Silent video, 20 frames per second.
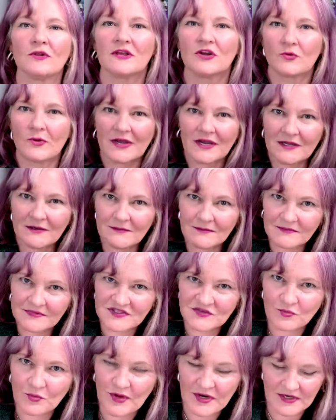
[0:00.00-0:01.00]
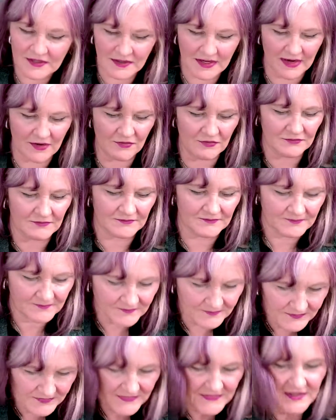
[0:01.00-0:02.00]
quick and spread it out.
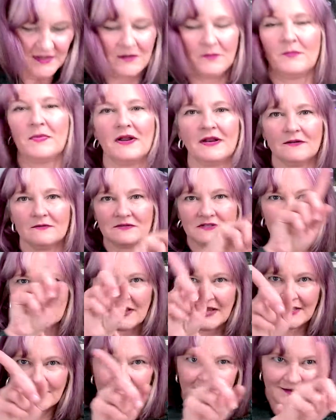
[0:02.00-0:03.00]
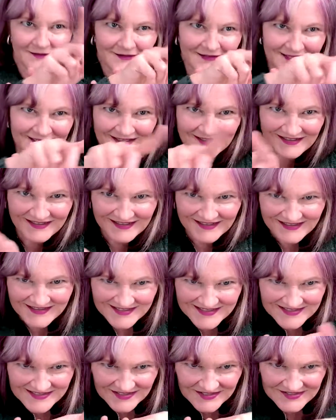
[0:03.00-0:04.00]
But it was like
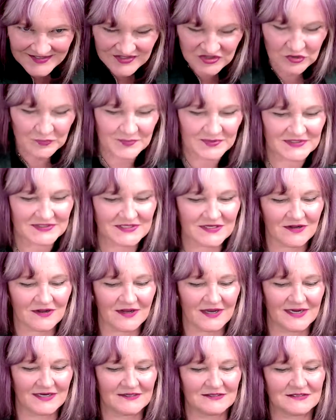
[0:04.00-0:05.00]
this little serpentine